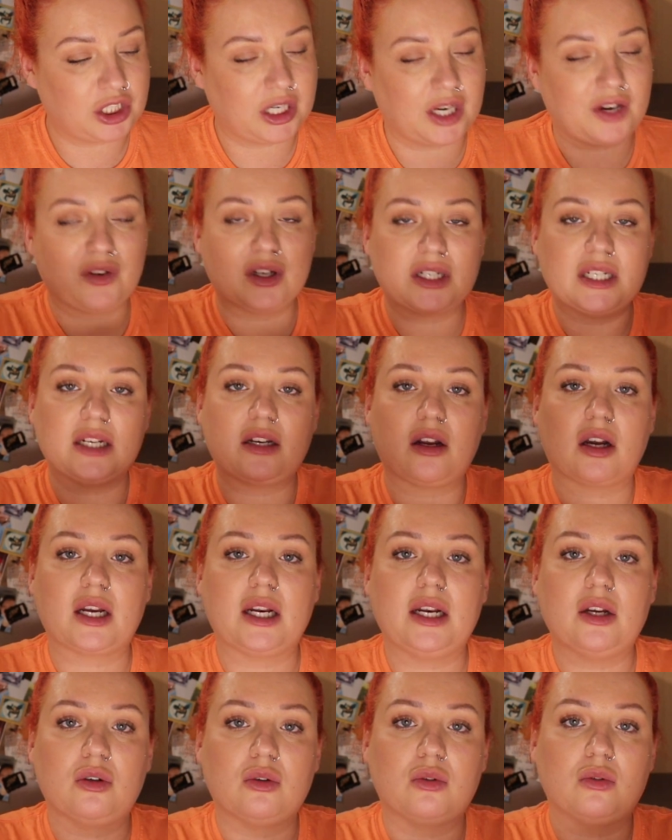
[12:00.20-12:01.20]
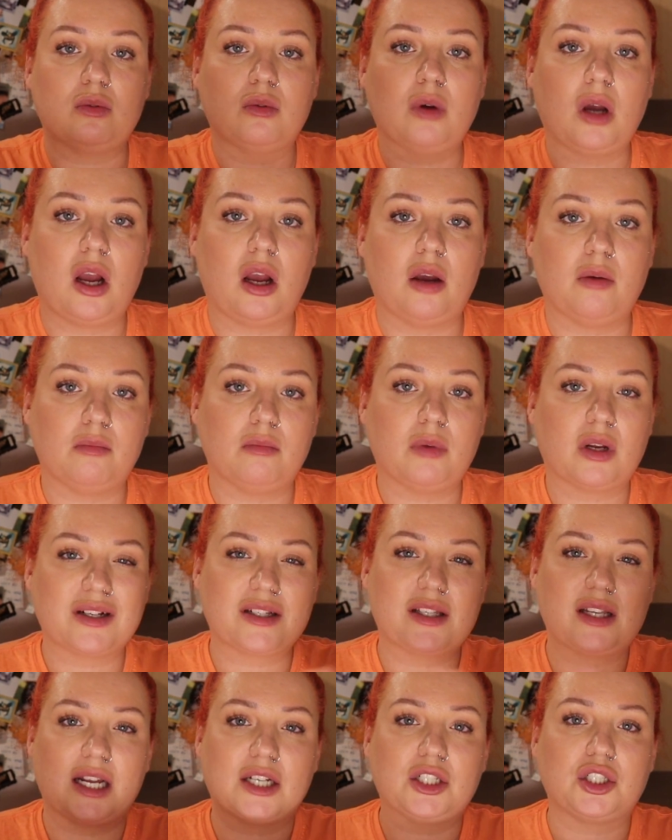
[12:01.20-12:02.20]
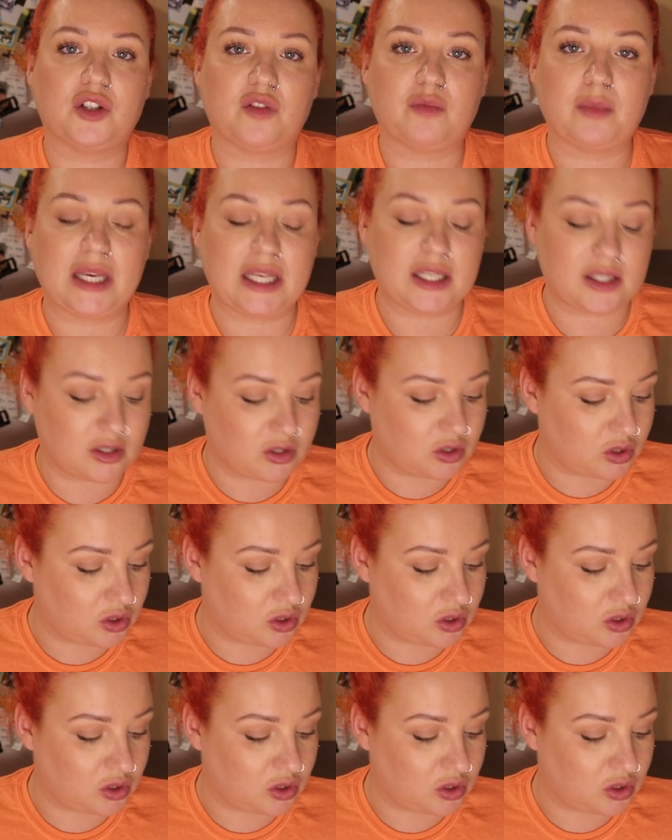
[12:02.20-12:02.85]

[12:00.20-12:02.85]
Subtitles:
year I did like a little like selection of meats and